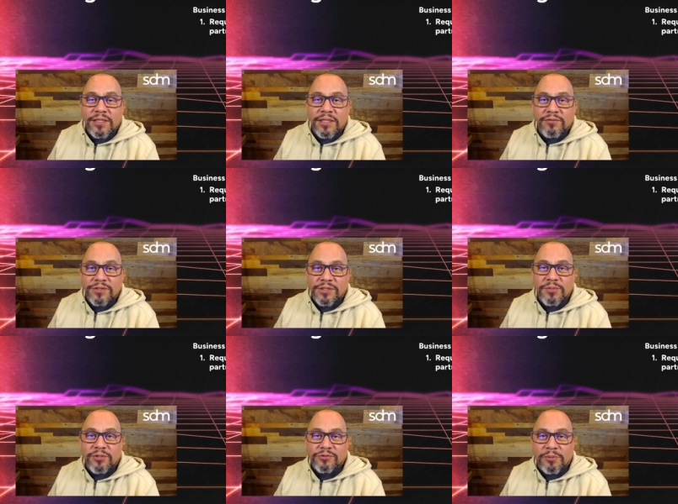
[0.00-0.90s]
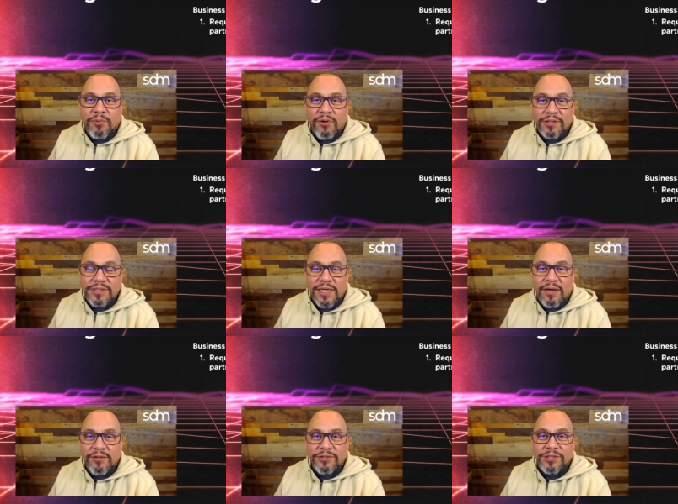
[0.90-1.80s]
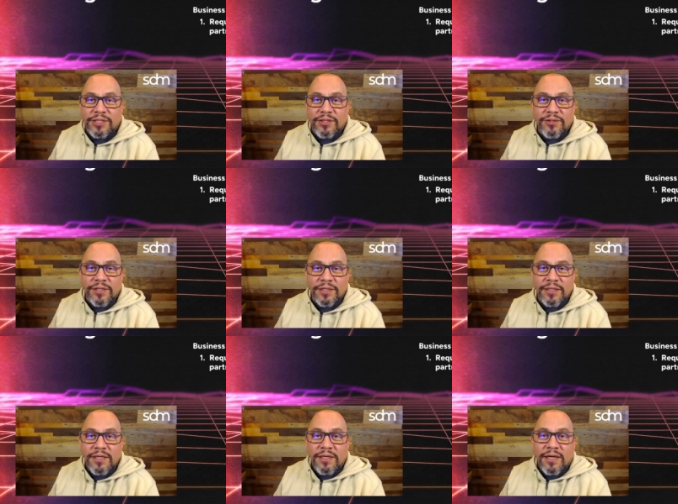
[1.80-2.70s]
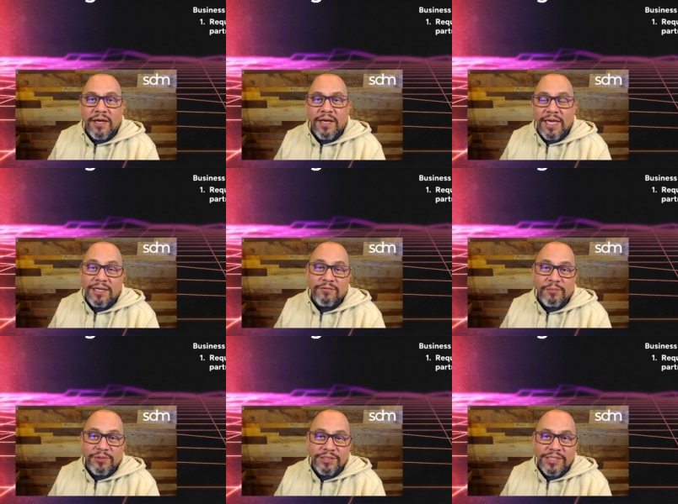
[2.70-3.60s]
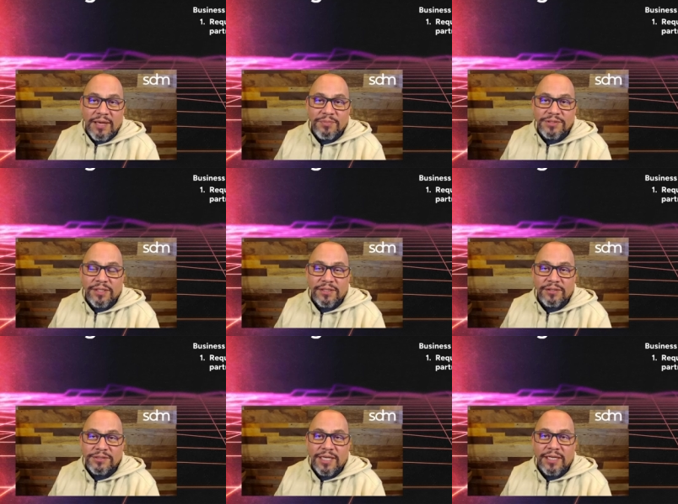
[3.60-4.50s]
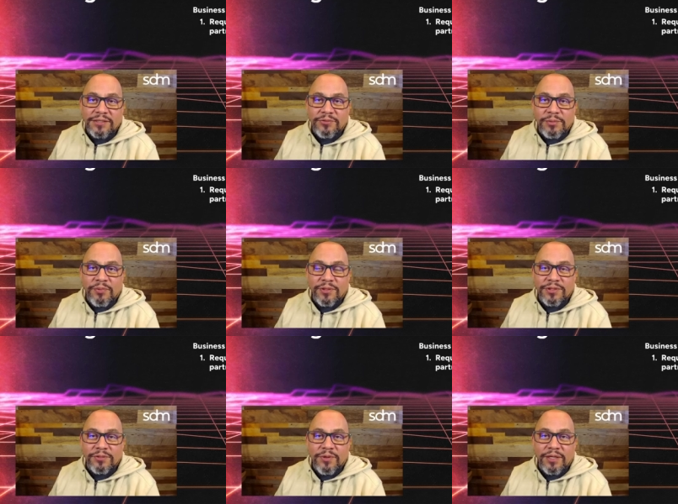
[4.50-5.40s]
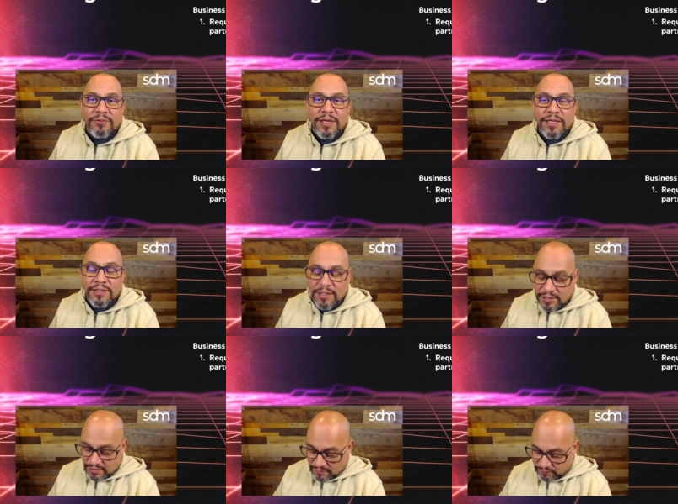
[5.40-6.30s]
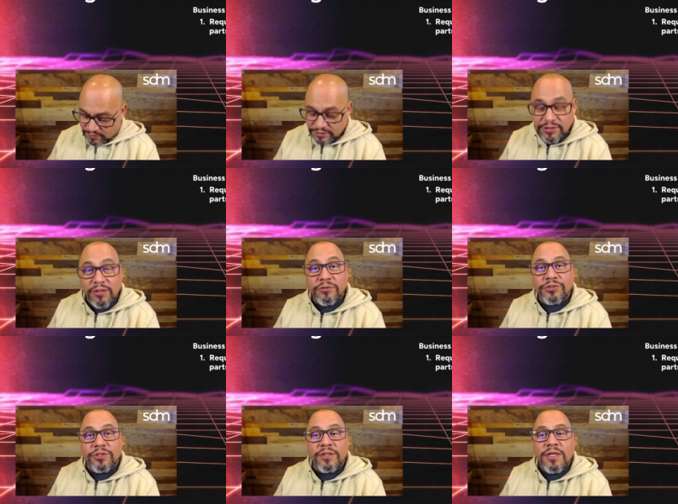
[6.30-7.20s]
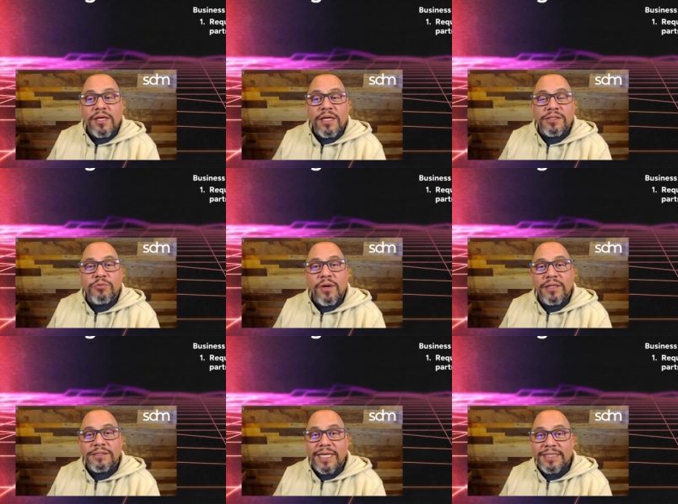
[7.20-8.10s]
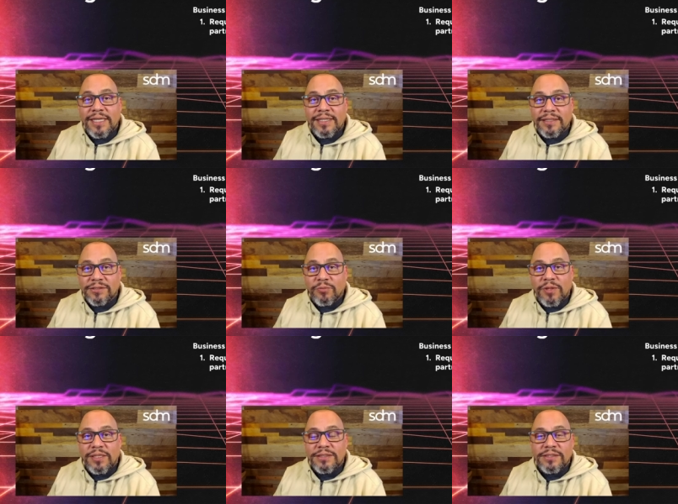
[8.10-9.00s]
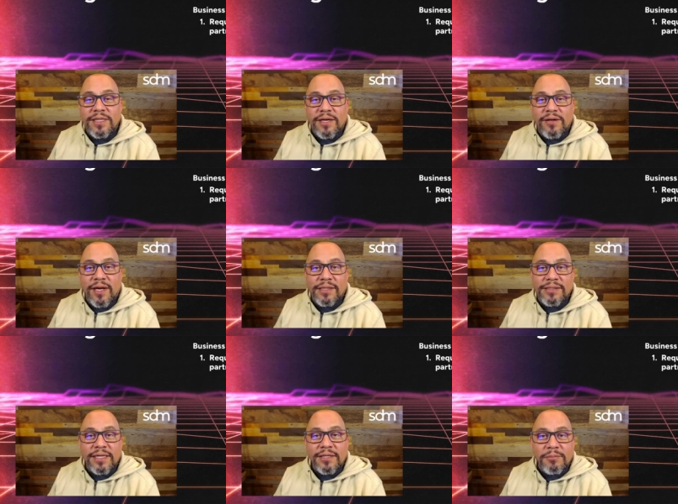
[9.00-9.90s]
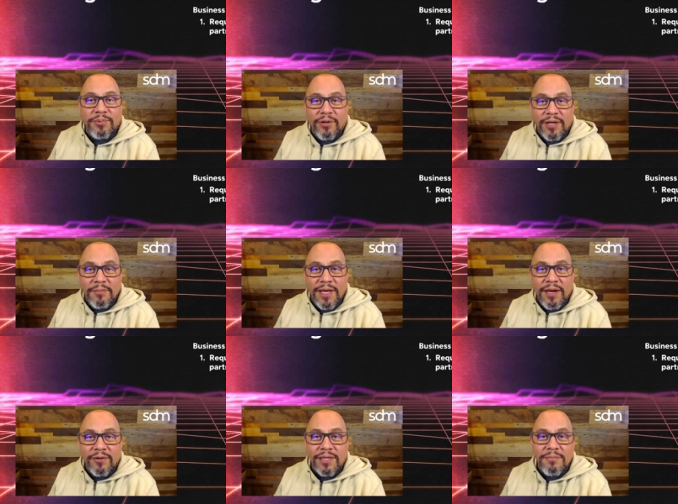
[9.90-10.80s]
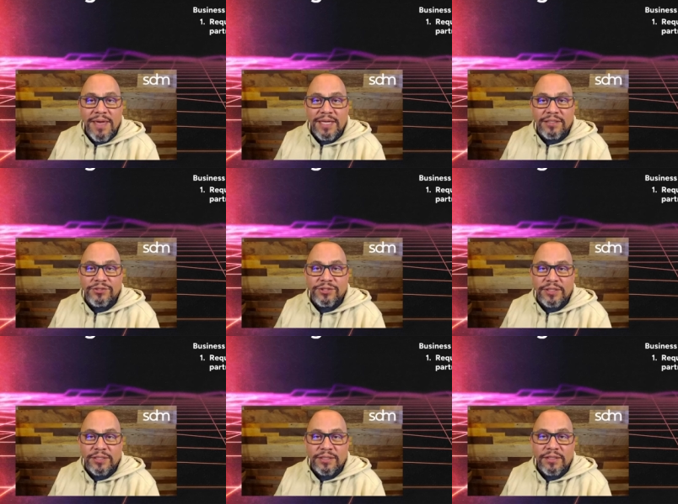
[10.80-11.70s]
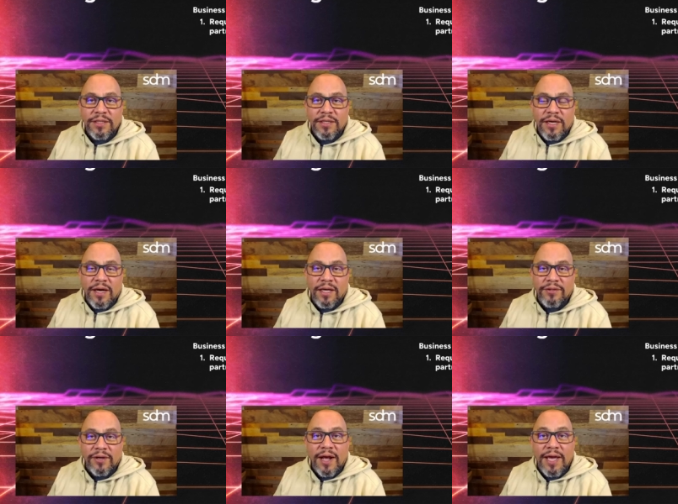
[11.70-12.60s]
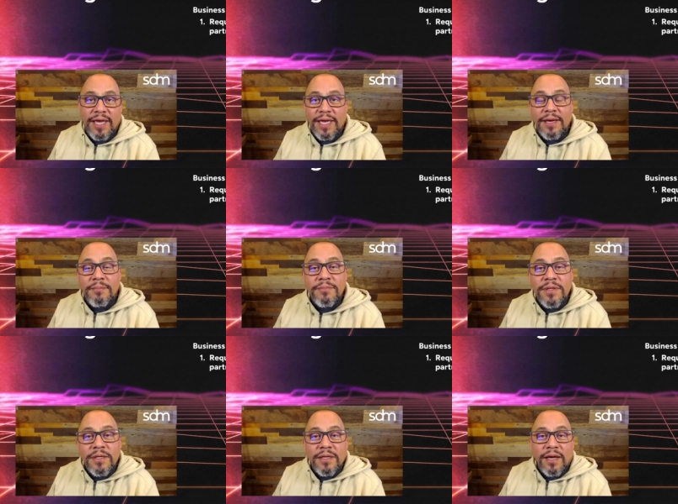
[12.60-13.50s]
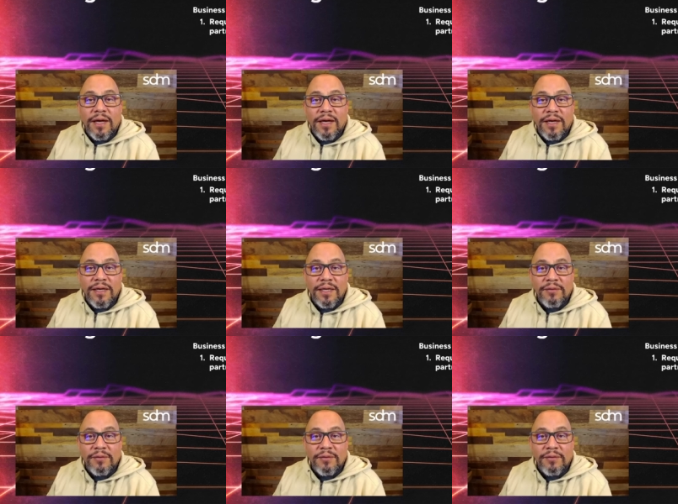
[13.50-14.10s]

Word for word: give you some of those reports on how they're securing uh, and if a breach happens on their side to report to you right away uh, for disclosure, as well as identities. What is their identity program? How are they managing uh, their IAM? Uh,